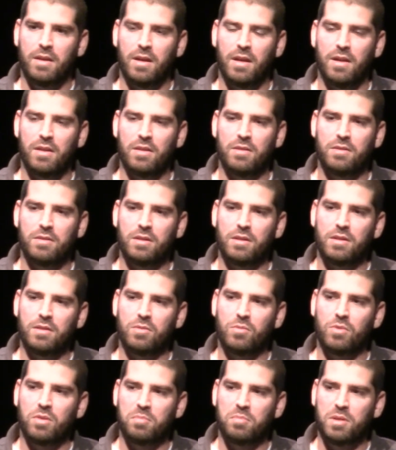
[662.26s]
And
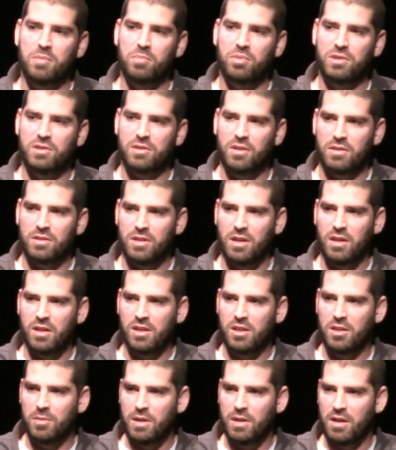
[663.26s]
that when people start
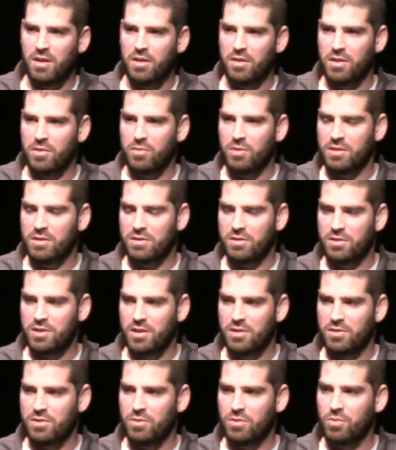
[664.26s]
talking about how they want to
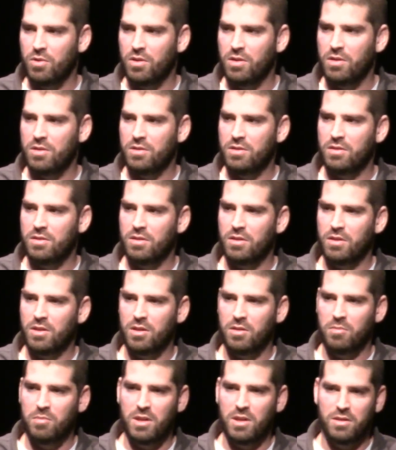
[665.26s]
change the world and they're
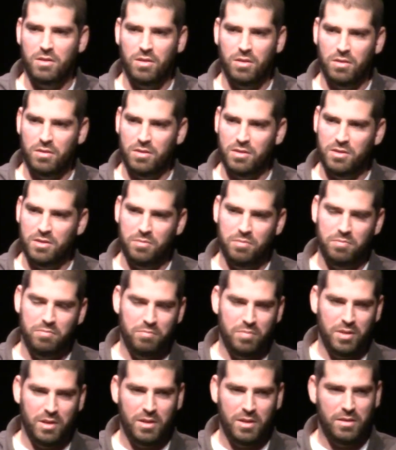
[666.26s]
going to make all these
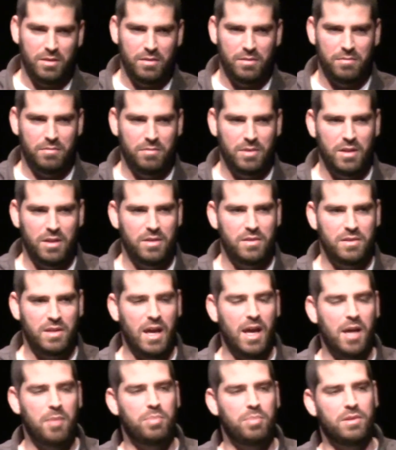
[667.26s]
big things
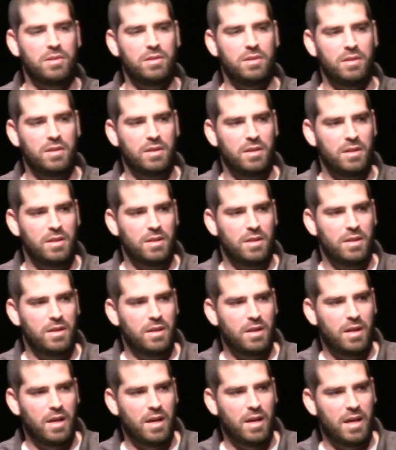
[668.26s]
happen,
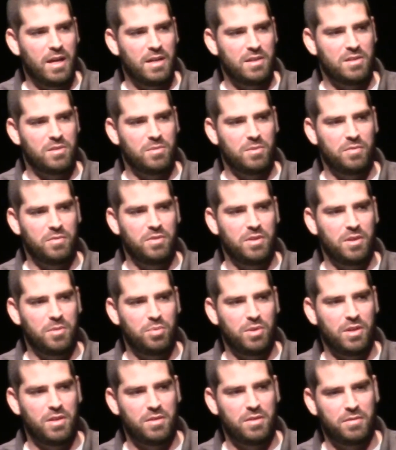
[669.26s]
I ask them if they
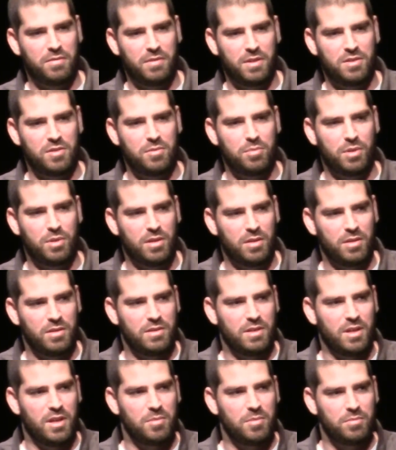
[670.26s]
pray their Fajr prayer
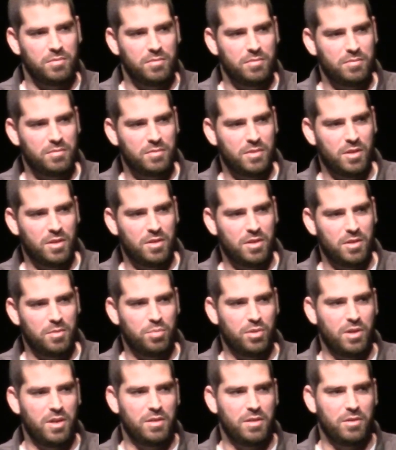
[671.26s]
on time. Are they
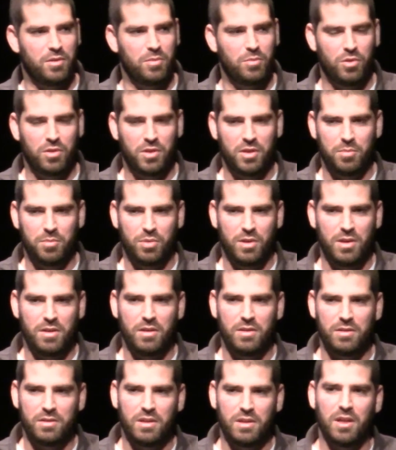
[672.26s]
praying their morning
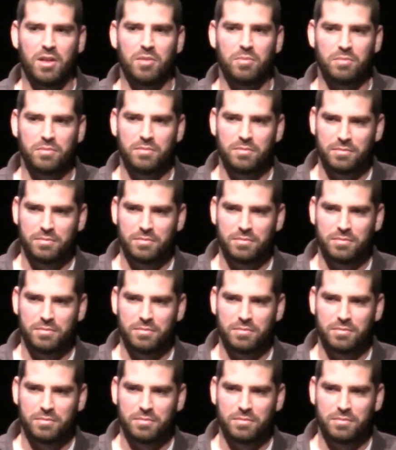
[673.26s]
prayer on time?